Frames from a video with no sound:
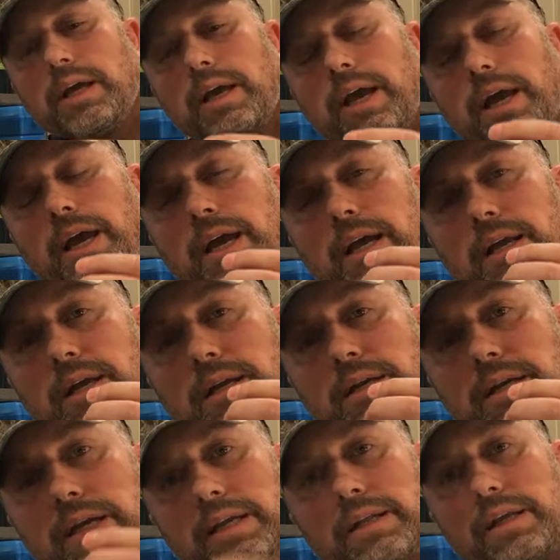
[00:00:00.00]
and
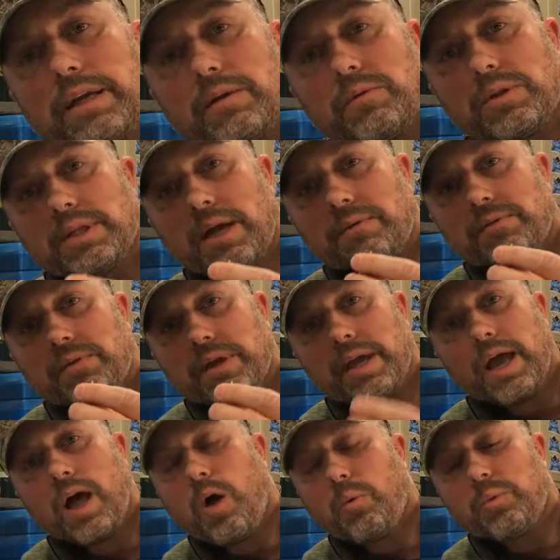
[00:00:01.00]
annealing will definitely
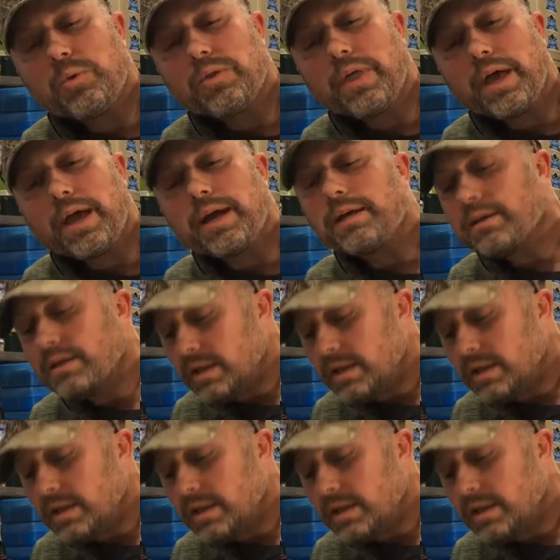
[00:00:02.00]
help with that.